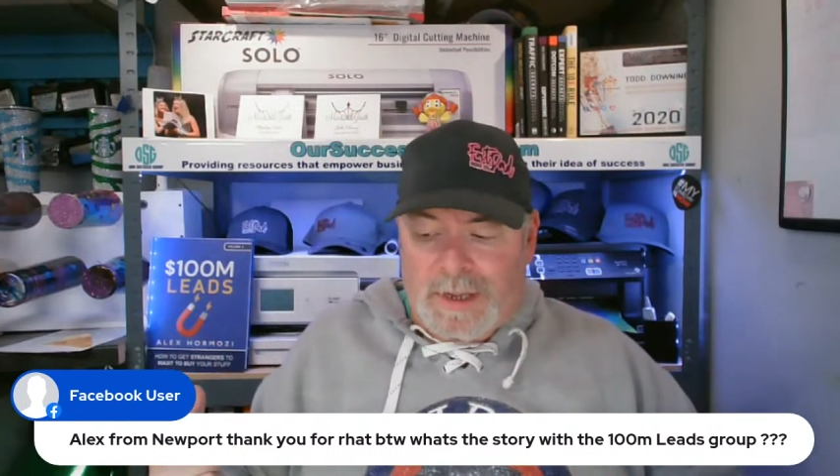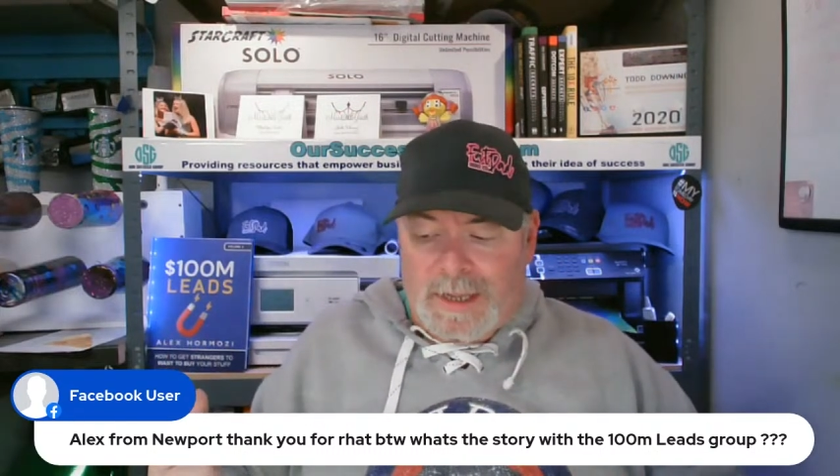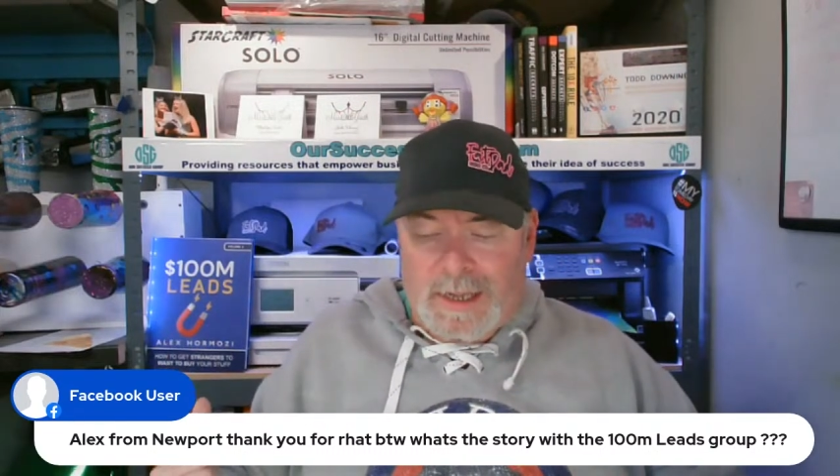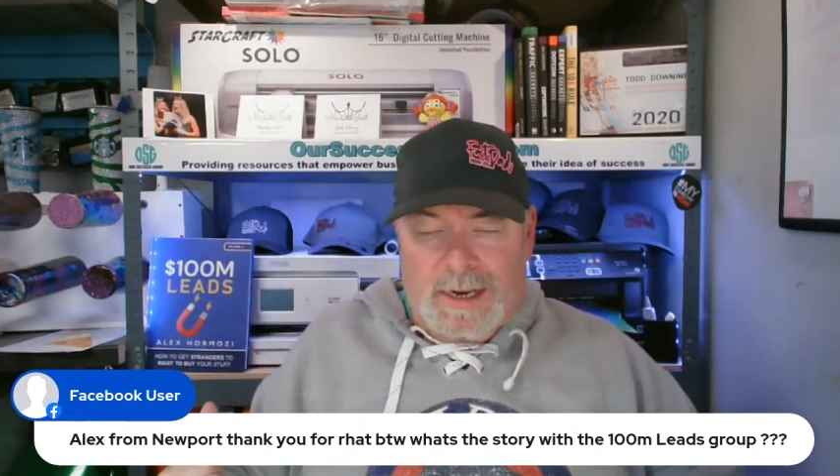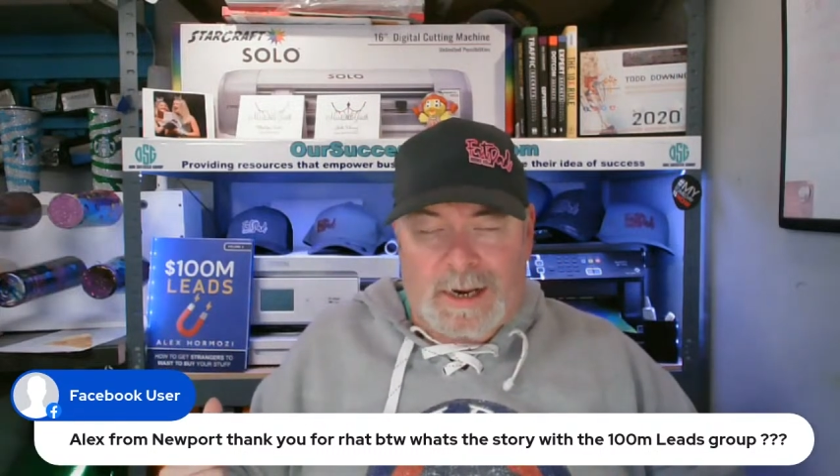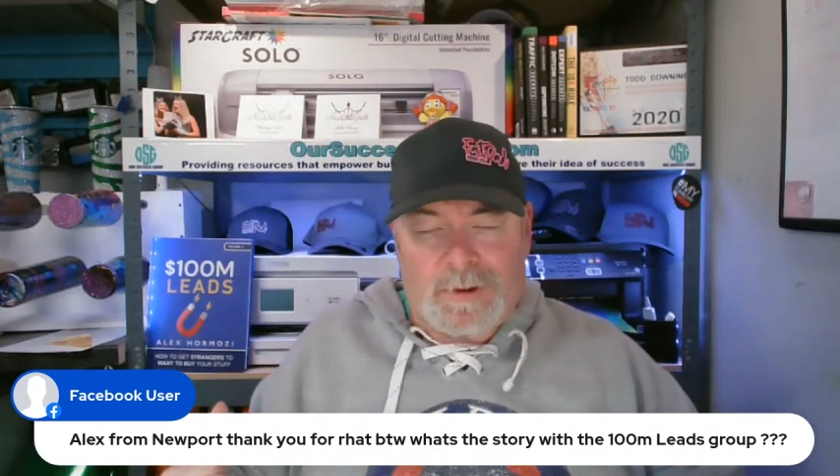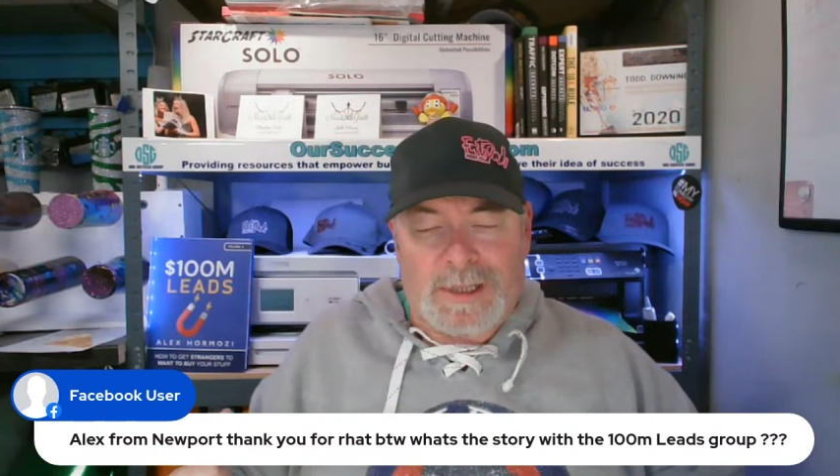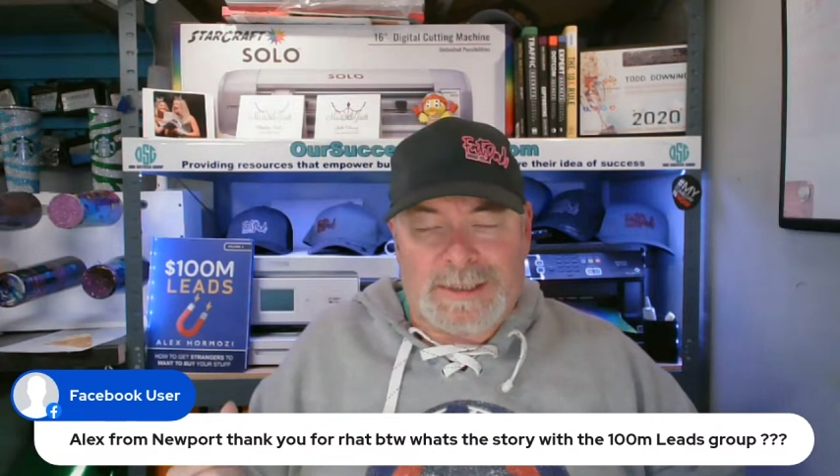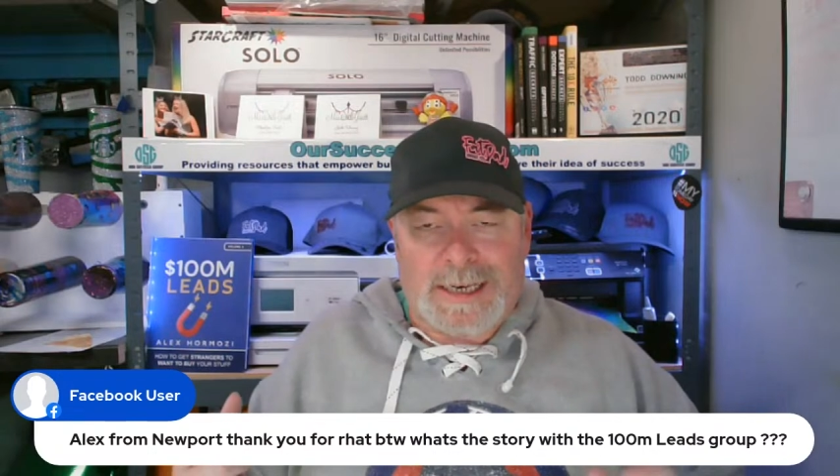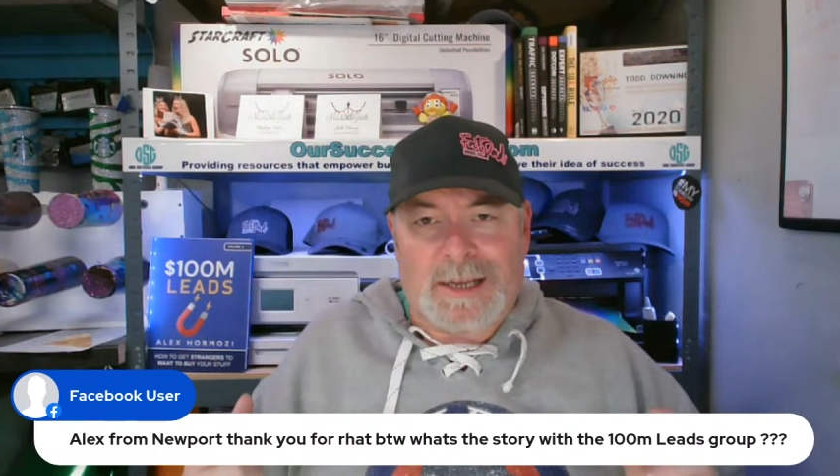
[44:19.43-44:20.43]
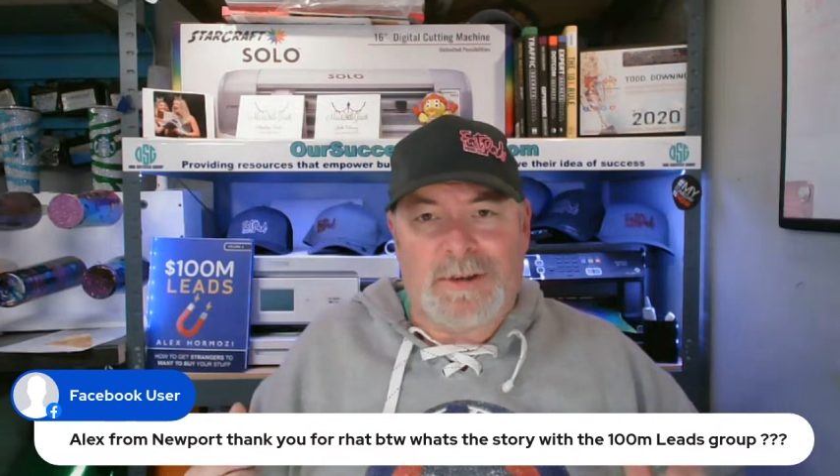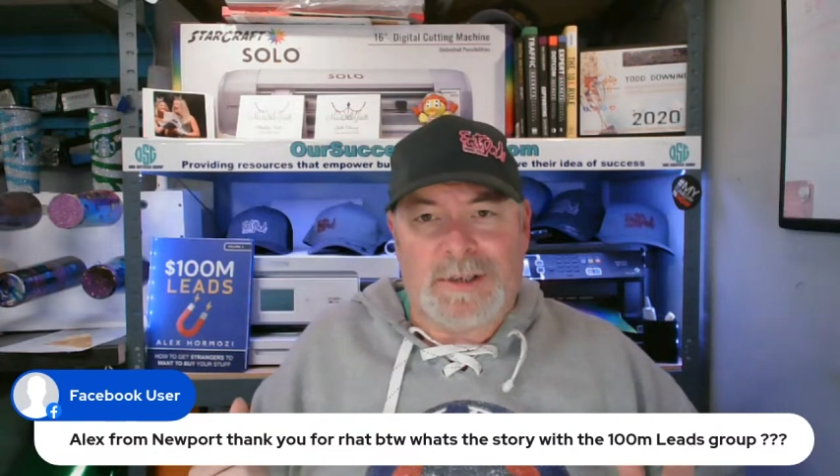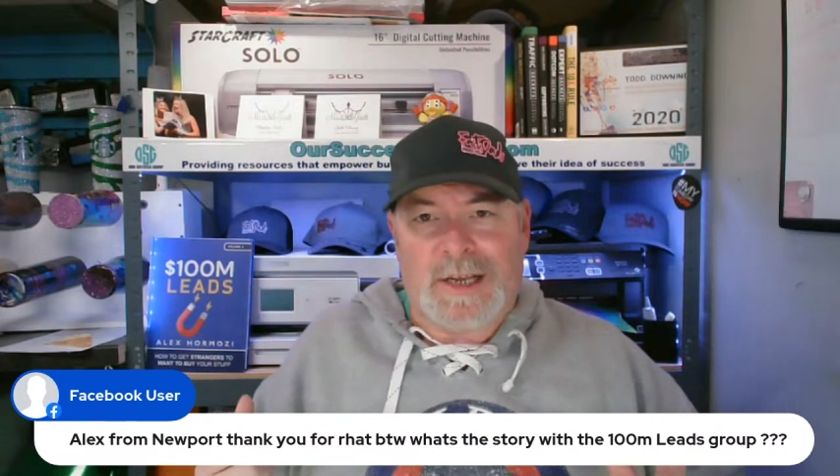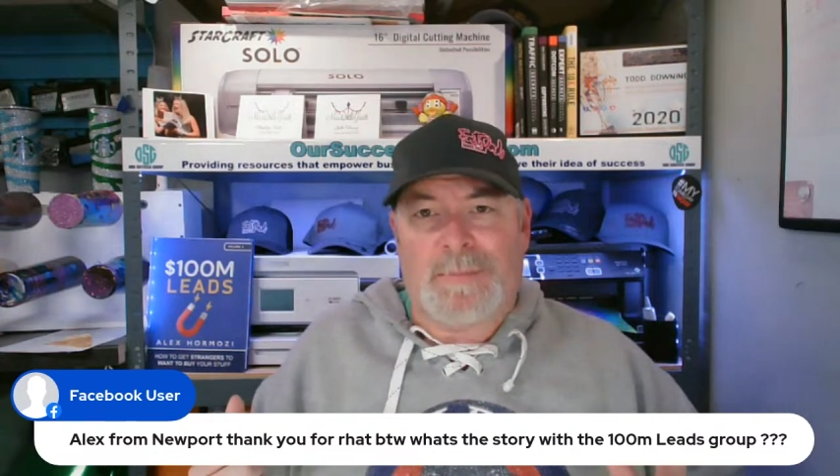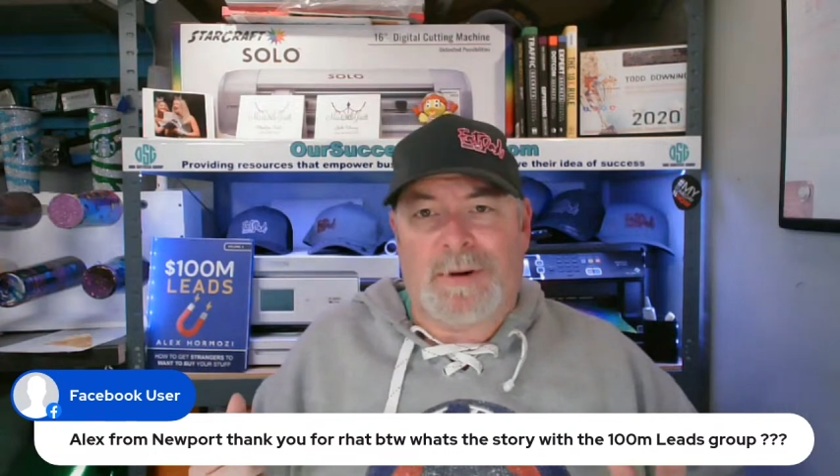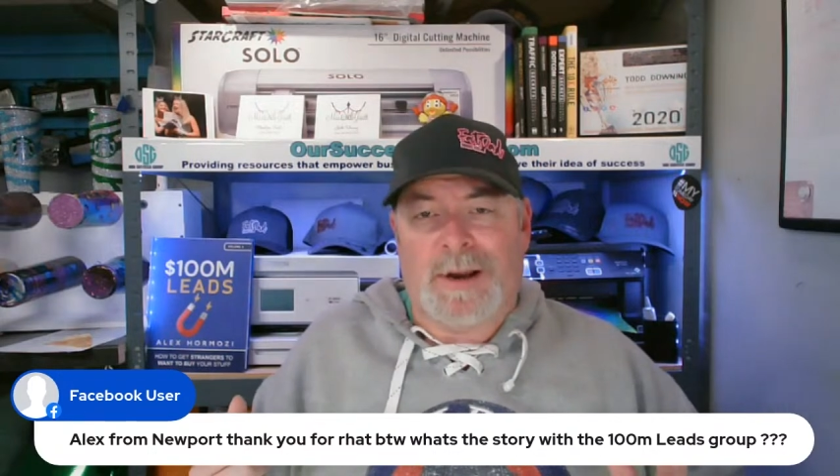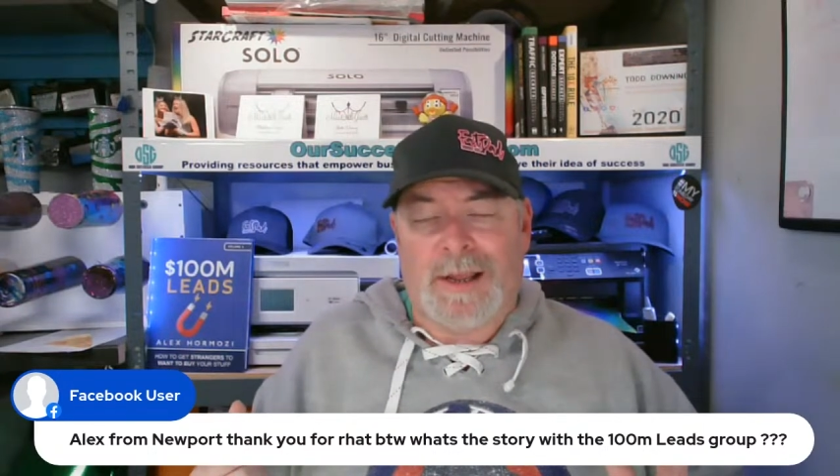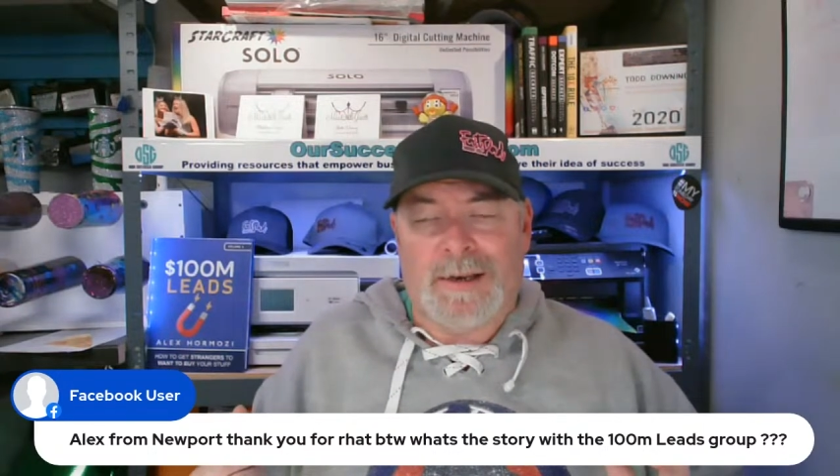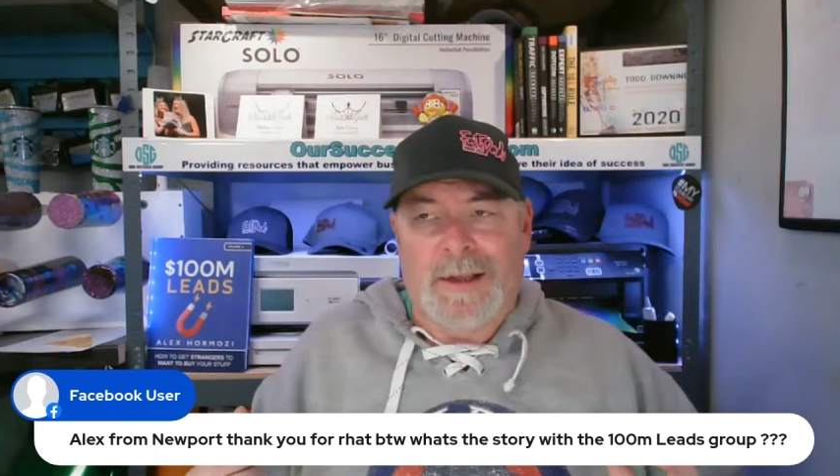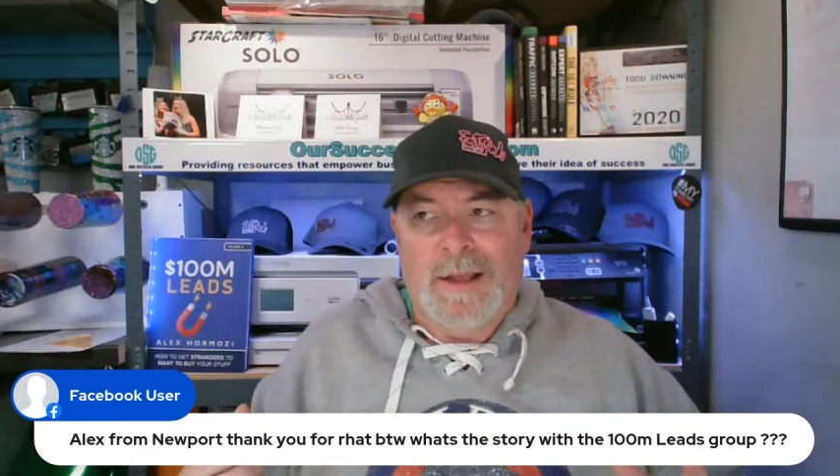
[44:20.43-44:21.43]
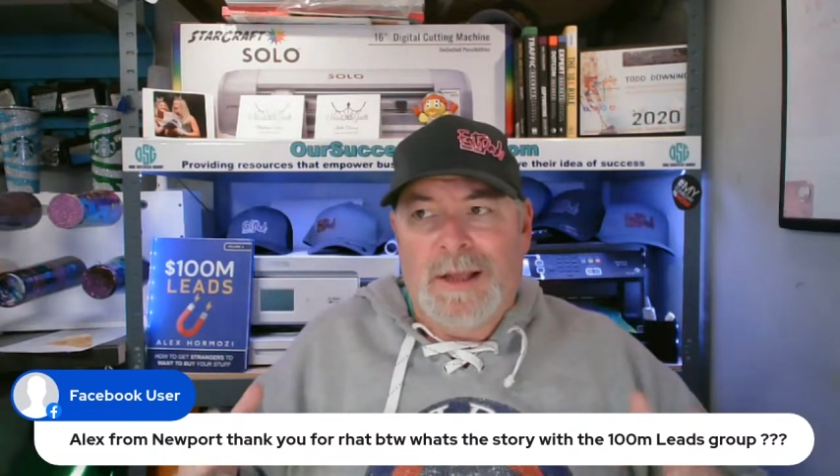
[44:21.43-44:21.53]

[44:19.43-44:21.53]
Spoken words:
and I realized that I couldn't comprehend